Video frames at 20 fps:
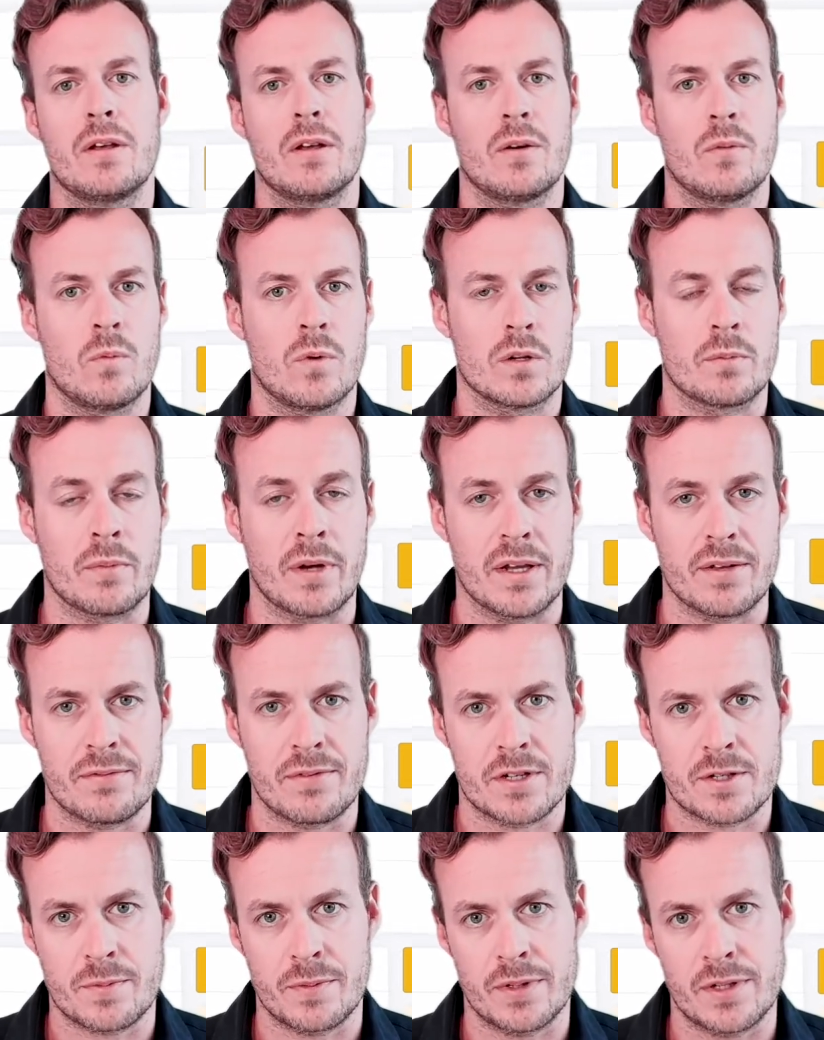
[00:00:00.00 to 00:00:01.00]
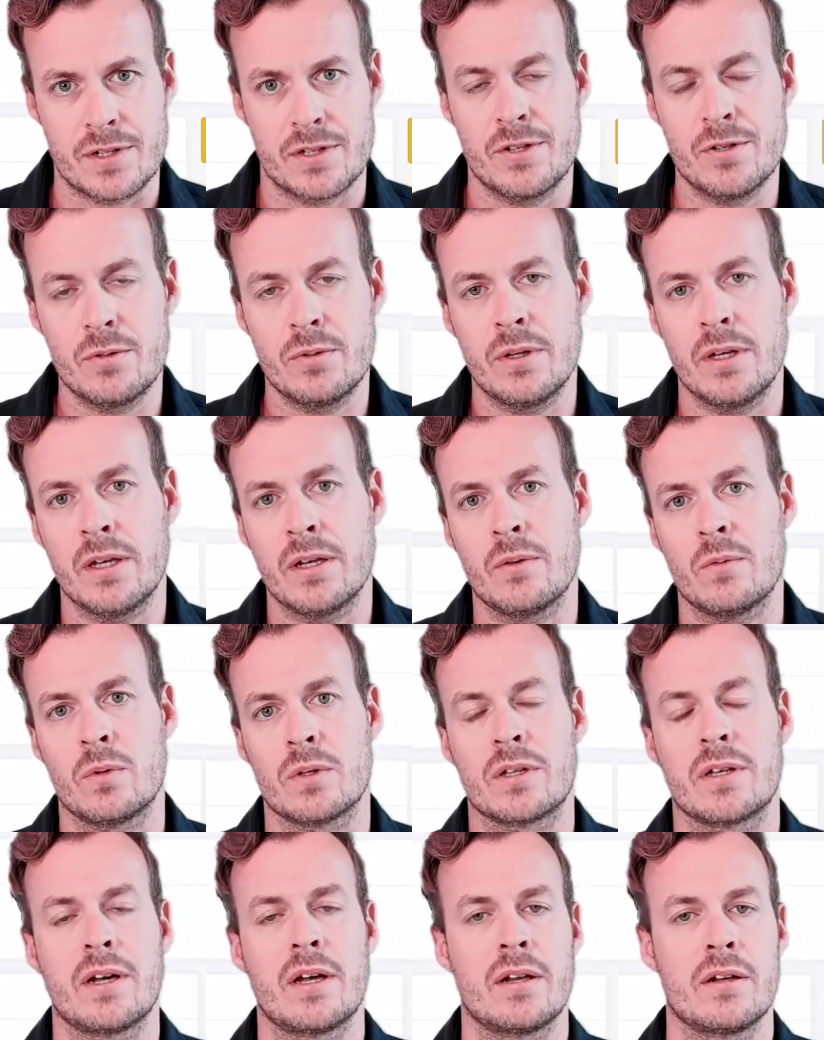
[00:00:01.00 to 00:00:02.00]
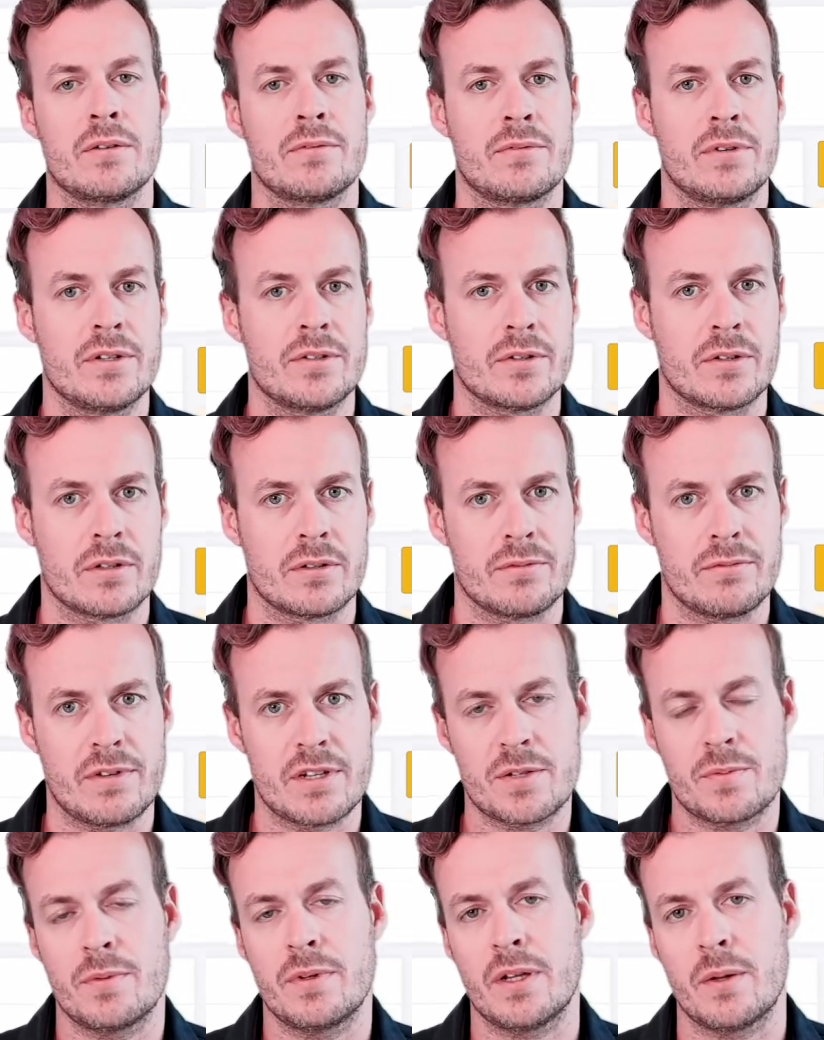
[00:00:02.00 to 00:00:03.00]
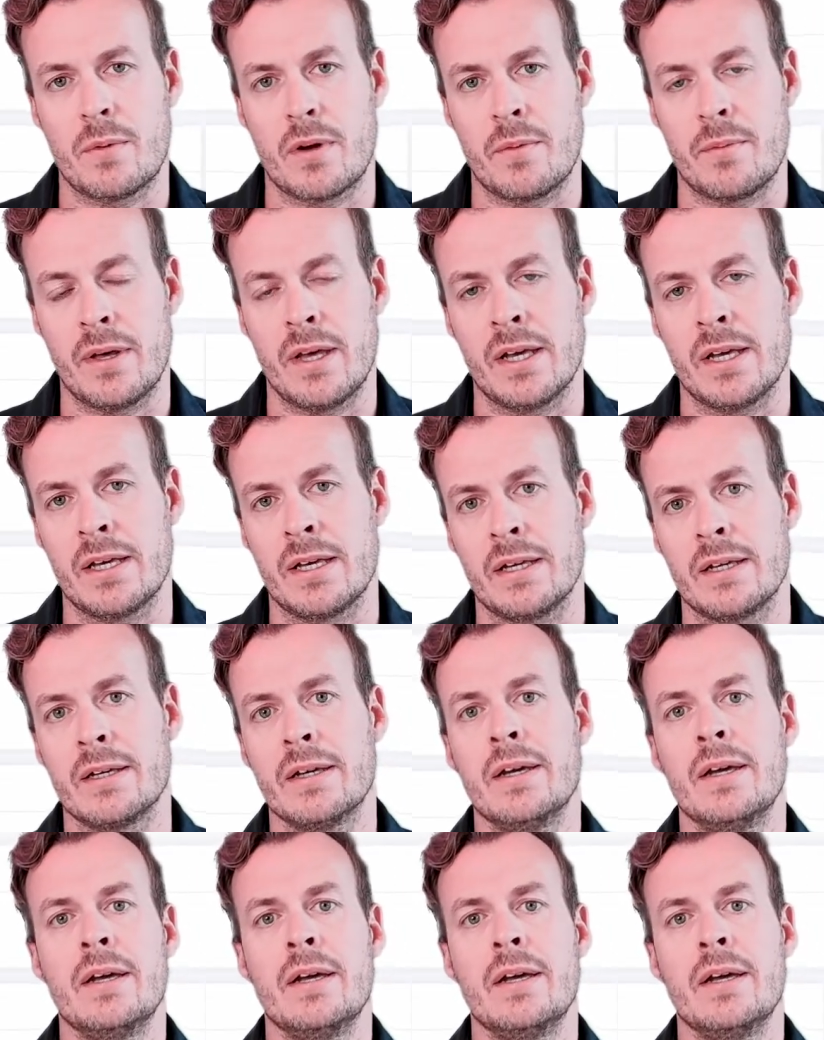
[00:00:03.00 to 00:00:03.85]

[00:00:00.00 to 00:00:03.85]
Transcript: what my investment is doing, what kind of return on investment am I making,